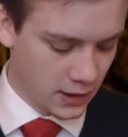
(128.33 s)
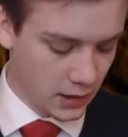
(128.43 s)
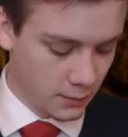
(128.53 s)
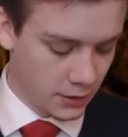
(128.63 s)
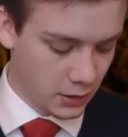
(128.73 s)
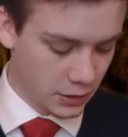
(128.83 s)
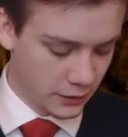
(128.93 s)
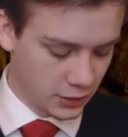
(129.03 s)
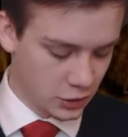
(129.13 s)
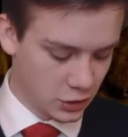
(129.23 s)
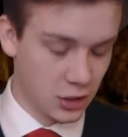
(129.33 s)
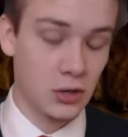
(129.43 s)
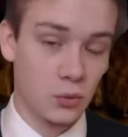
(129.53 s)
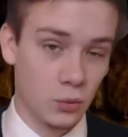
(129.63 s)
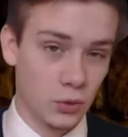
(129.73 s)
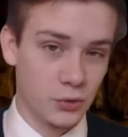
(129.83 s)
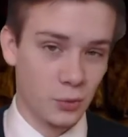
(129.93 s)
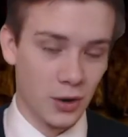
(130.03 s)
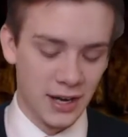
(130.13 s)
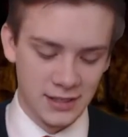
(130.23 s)
and the beard of his chin was
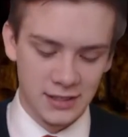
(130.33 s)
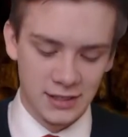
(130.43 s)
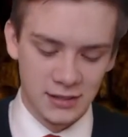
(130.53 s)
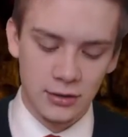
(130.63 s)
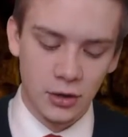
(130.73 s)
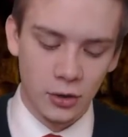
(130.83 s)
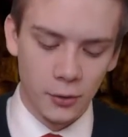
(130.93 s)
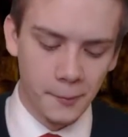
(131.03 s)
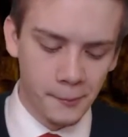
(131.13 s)
white as the snow.